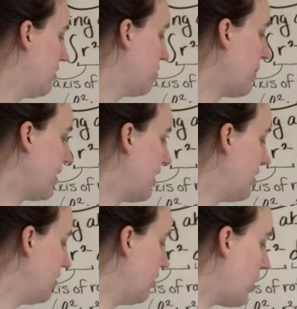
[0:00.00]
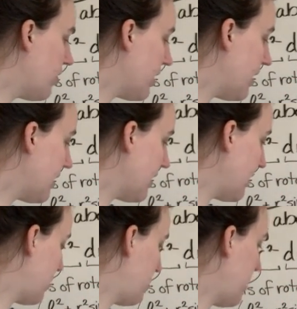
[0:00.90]
you might not know
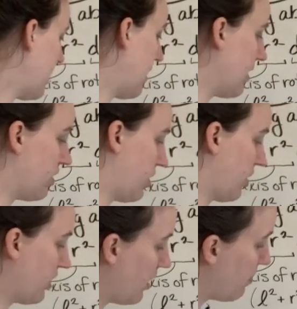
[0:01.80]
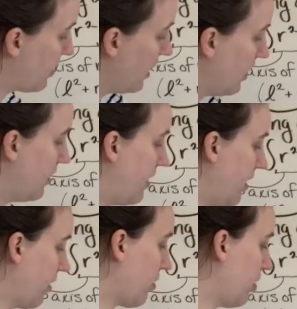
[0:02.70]
this, but I just looked it up. The
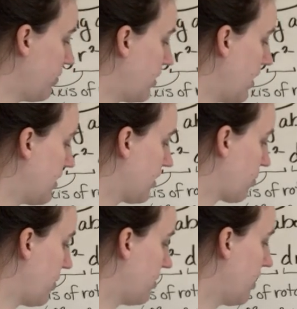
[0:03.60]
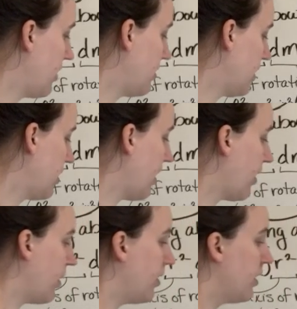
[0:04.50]
integral of sine squared theta d
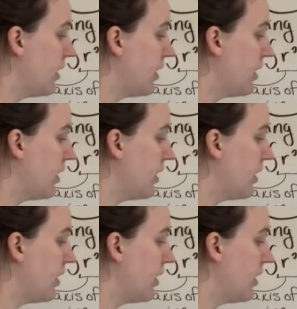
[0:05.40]
theta